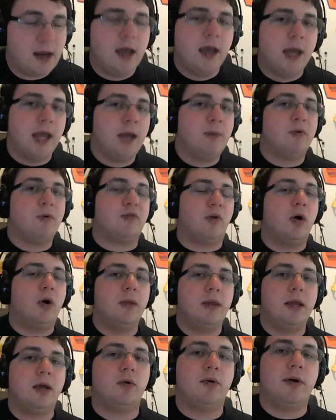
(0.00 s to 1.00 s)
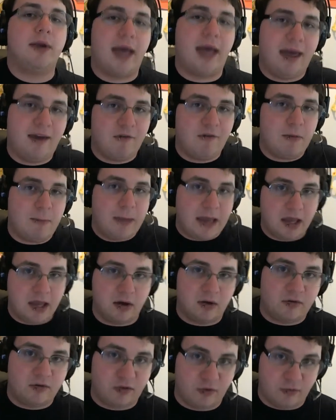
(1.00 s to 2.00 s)
it was only going to ever make it
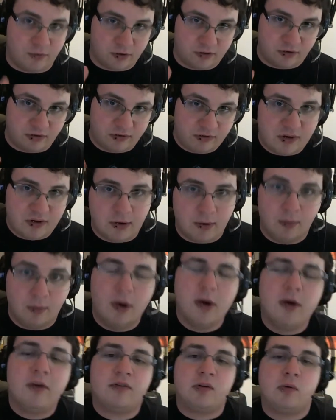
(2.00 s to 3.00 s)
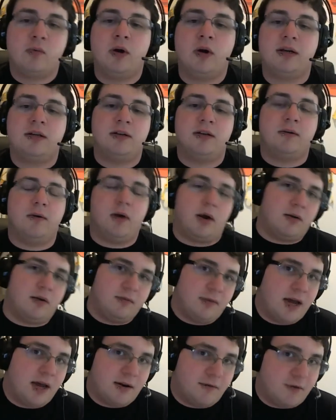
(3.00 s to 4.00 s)
a 2 versus 2. So one can
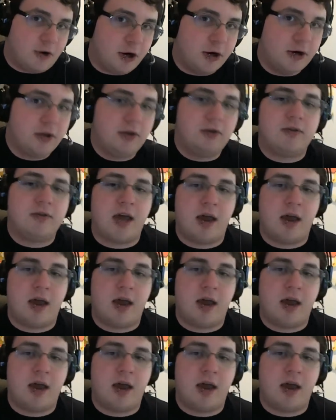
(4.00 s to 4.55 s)
kind of argue that,